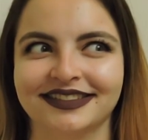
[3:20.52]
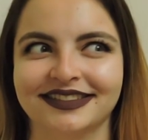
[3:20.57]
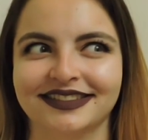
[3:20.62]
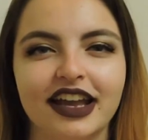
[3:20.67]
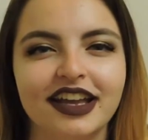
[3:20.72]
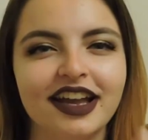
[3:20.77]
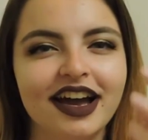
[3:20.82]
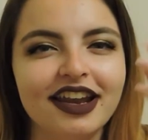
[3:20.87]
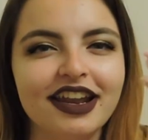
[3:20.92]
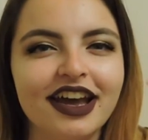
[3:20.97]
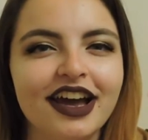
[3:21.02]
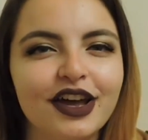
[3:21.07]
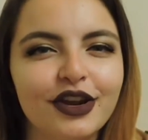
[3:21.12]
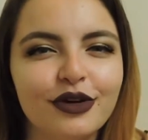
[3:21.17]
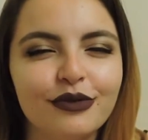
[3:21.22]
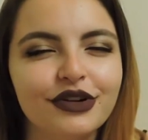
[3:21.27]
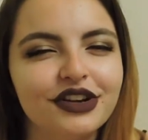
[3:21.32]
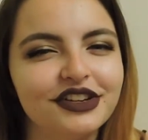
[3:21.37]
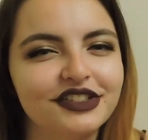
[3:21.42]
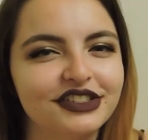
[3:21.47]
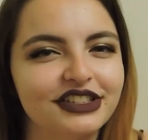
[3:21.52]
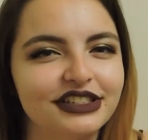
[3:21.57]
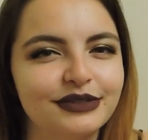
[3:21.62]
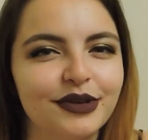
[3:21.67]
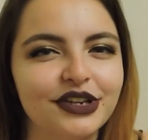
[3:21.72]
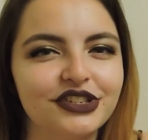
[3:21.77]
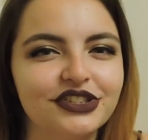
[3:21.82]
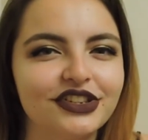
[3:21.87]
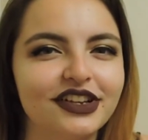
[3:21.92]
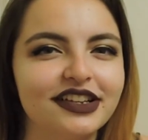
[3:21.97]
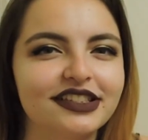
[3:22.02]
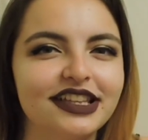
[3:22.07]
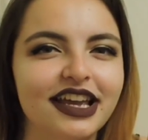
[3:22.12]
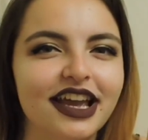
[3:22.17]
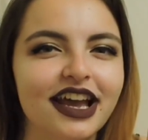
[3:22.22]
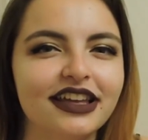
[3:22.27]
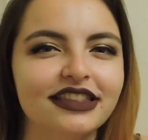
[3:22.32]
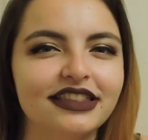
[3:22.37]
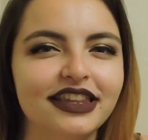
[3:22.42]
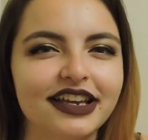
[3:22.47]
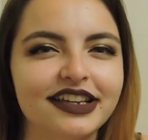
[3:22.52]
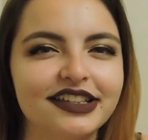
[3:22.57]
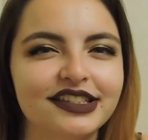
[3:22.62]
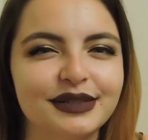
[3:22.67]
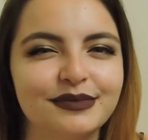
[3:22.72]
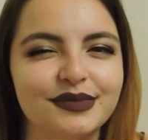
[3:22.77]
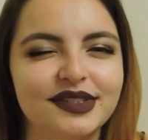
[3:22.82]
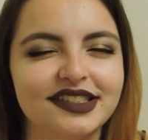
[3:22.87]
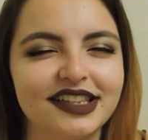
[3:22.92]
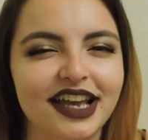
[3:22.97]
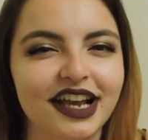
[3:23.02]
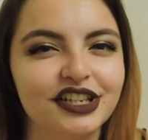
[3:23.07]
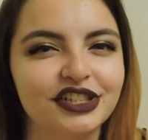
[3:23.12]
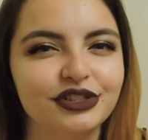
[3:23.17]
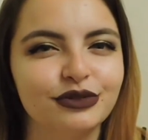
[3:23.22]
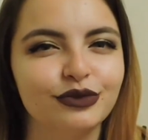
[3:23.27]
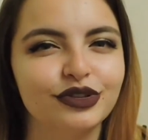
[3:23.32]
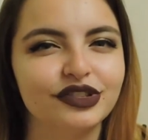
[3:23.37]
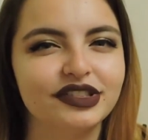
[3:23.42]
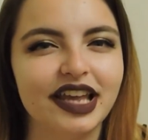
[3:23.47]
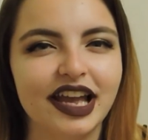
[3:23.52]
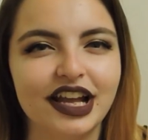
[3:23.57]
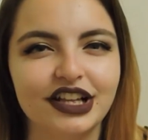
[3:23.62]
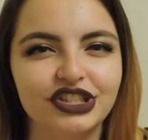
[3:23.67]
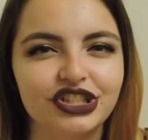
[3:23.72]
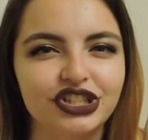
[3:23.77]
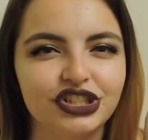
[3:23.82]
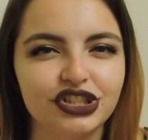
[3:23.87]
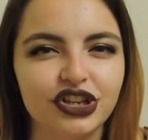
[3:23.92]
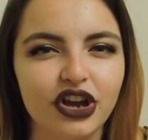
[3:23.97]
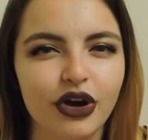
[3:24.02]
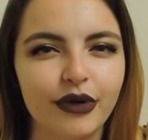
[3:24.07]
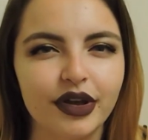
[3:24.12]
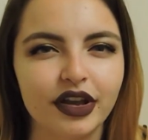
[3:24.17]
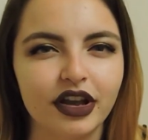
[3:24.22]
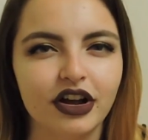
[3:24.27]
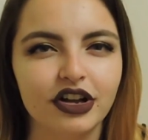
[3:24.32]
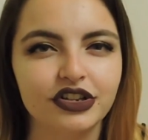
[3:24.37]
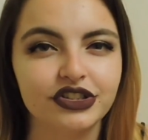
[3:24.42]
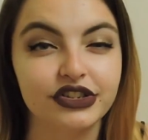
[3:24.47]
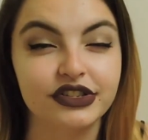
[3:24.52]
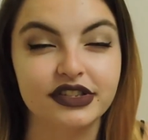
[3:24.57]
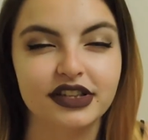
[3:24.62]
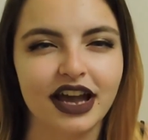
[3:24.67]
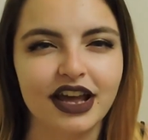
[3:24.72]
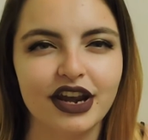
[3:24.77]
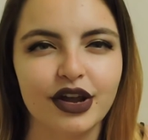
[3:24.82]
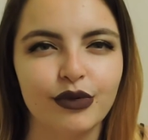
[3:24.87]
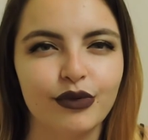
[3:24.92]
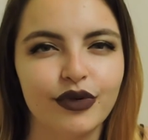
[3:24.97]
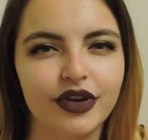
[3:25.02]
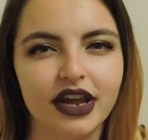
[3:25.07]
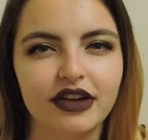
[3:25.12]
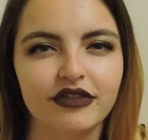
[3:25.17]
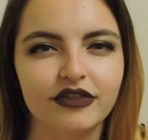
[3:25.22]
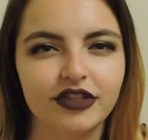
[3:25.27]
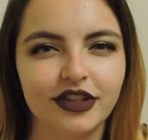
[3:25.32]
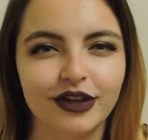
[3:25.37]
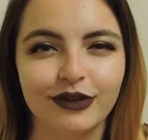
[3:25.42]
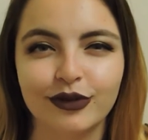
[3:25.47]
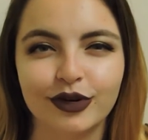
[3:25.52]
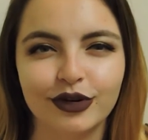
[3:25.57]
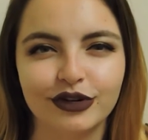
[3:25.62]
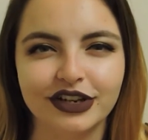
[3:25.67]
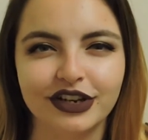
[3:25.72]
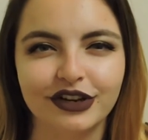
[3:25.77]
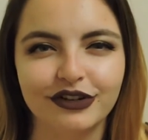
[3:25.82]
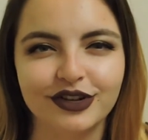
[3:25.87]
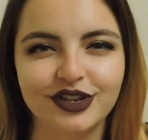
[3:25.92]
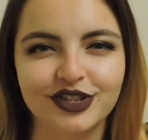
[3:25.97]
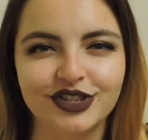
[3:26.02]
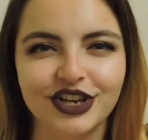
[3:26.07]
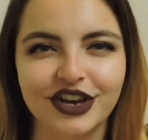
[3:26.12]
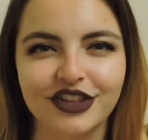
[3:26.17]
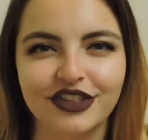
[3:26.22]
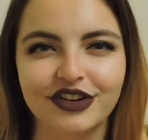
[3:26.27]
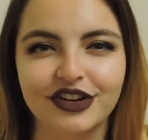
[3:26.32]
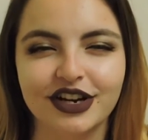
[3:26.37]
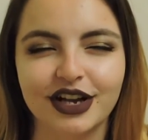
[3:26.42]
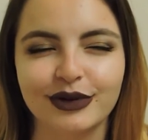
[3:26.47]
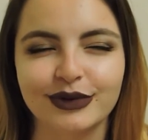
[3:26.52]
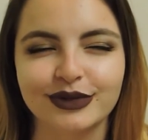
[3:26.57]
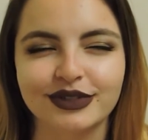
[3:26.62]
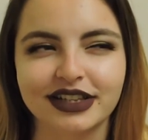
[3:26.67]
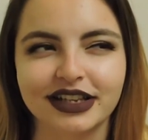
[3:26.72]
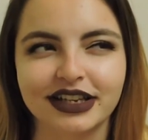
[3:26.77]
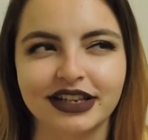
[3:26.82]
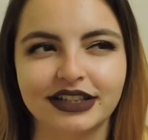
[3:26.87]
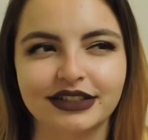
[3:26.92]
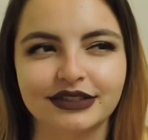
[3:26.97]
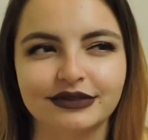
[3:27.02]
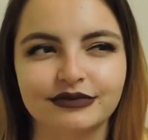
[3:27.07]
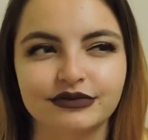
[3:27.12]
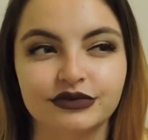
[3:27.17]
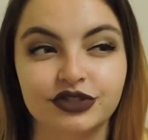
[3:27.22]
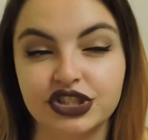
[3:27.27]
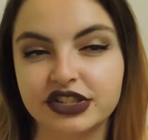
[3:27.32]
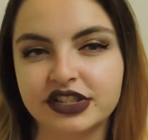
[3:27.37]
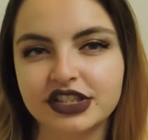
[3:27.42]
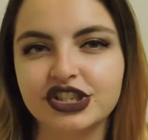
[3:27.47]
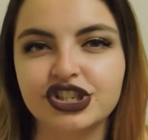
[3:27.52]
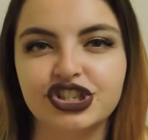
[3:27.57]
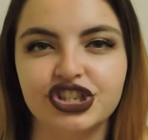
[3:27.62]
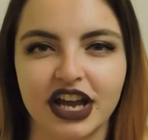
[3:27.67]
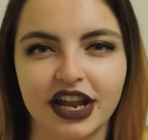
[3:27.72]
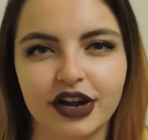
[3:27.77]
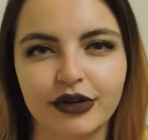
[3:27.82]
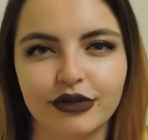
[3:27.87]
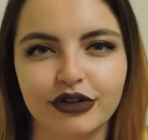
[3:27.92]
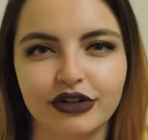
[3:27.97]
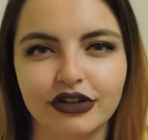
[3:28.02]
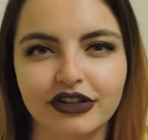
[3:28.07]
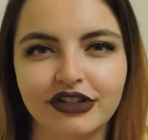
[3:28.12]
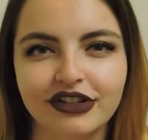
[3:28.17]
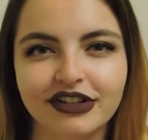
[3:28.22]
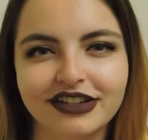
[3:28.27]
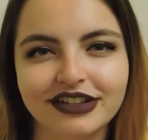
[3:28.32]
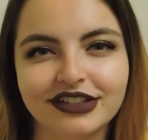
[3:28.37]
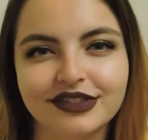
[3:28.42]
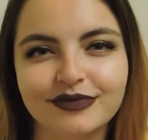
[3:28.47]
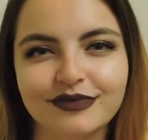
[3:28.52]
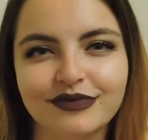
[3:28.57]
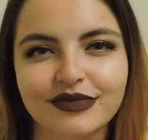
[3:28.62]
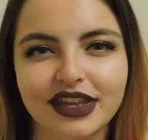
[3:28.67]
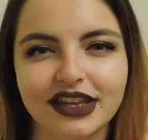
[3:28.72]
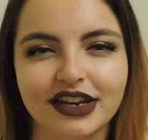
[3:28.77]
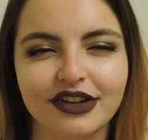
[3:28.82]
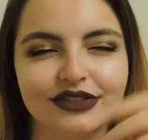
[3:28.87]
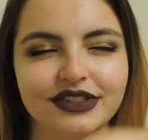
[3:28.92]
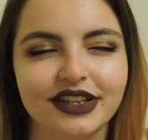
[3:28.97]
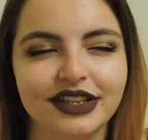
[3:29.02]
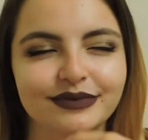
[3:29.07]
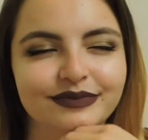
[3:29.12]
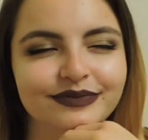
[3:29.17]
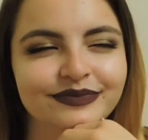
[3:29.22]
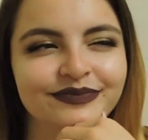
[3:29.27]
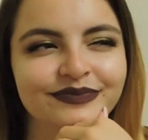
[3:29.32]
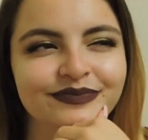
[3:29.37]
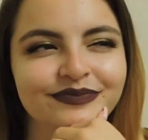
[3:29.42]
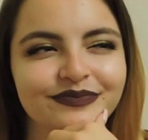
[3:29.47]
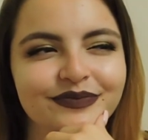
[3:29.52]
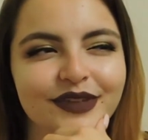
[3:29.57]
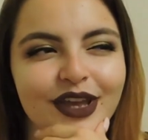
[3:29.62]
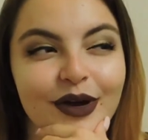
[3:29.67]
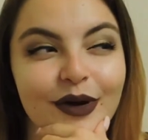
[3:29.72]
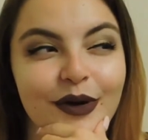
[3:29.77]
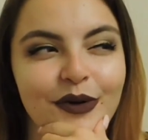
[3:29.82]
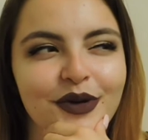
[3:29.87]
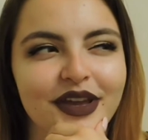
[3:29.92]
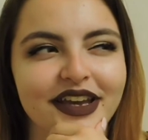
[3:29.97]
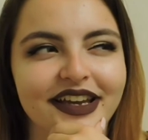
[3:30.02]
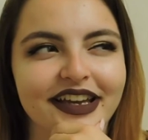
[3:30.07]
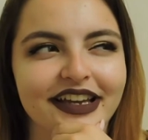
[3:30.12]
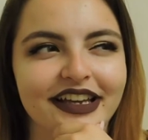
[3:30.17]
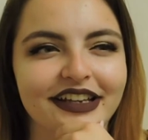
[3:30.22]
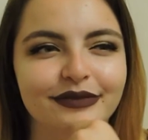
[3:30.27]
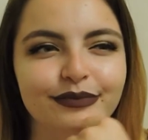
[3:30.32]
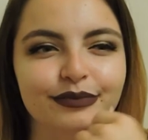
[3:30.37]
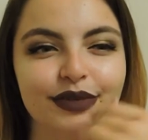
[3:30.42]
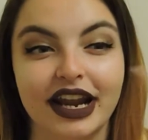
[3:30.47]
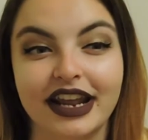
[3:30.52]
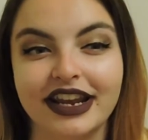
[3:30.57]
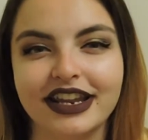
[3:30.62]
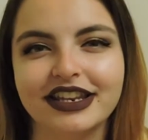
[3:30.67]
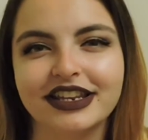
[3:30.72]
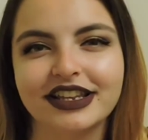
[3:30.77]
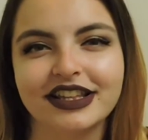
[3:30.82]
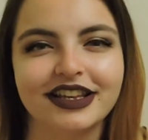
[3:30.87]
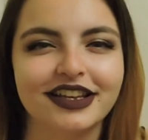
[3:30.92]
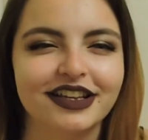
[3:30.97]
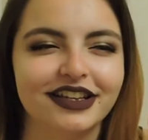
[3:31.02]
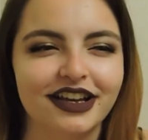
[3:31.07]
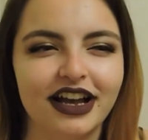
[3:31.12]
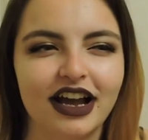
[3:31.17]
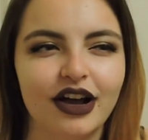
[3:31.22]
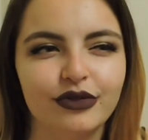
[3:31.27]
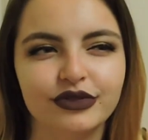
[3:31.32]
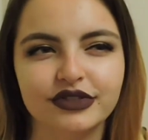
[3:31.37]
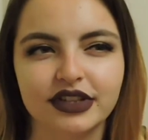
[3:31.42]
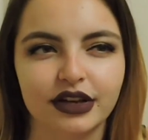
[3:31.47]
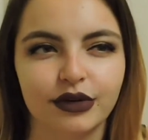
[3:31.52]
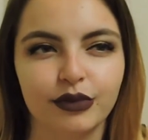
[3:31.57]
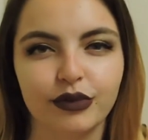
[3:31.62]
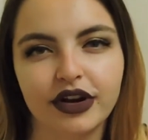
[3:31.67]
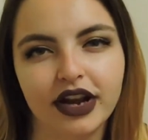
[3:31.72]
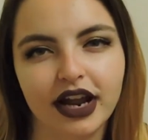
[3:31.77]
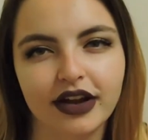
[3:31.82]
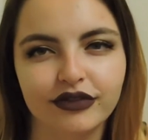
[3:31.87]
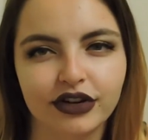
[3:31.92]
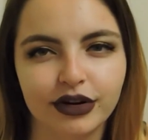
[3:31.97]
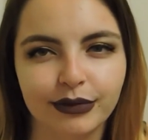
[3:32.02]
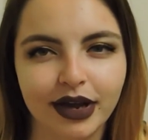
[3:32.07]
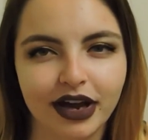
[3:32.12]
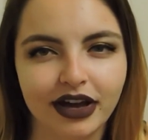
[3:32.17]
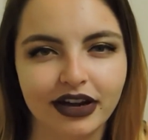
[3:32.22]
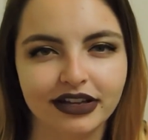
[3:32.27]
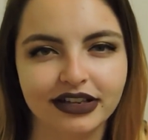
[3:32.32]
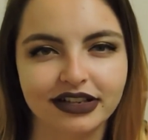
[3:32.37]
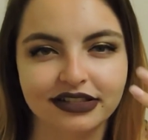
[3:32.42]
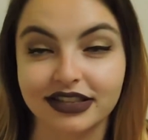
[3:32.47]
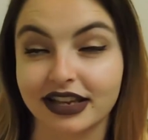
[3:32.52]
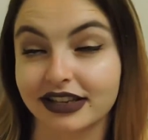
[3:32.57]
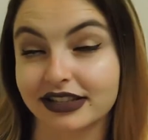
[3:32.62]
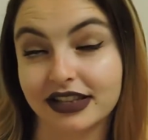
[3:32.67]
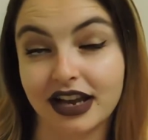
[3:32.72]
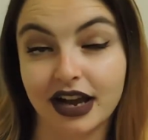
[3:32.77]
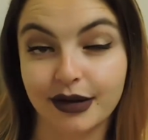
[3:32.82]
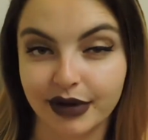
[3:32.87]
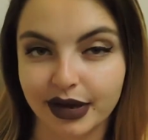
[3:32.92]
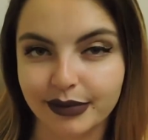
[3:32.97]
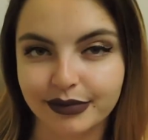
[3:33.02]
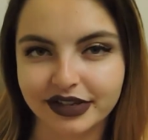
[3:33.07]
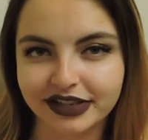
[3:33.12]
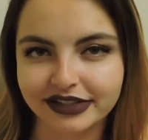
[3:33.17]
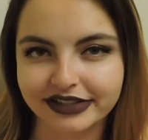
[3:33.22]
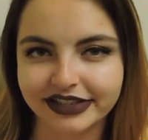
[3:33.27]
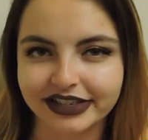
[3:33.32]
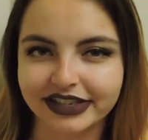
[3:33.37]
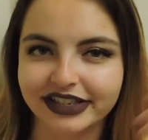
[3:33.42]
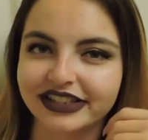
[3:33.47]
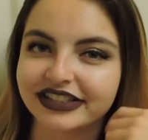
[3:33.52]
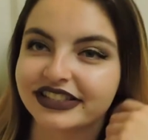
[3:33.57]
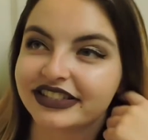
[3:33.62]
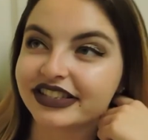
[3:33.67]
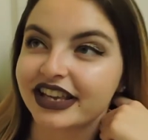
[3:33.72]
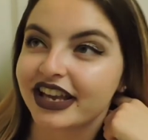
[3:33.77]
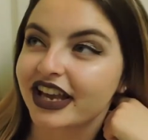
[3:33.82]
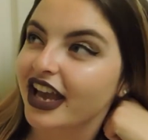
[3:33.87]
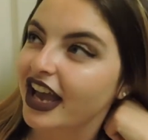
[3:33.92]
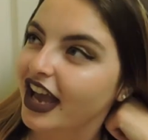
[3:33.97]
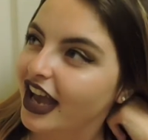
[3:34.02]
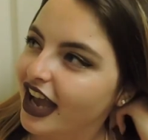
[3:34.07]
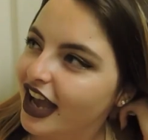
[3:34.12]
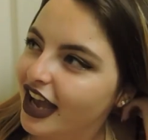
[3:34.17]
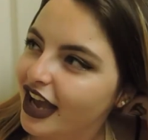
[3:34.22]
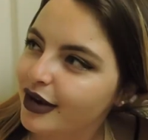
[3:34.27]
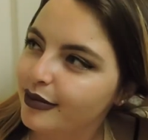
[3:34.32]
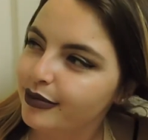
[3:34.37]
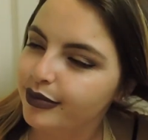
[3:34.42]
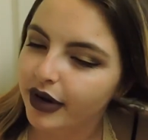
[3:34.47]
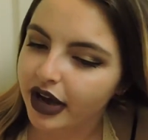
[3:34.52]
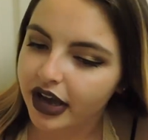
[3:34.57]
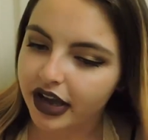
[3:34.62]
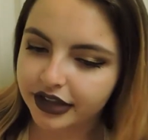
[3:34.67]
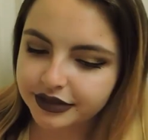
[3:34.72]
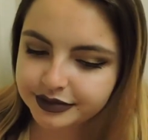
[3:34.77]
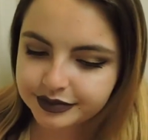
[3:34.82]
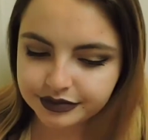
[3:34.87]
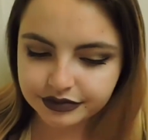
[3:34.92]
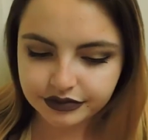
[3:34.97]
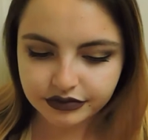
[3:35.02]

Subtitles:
I kind of had a weird suspicion because they had like some sexual tension going on just kind of whenever they were near each other, and I was like, just in general, and I was like, okay, but I was like, whatever about it, because like not my business. But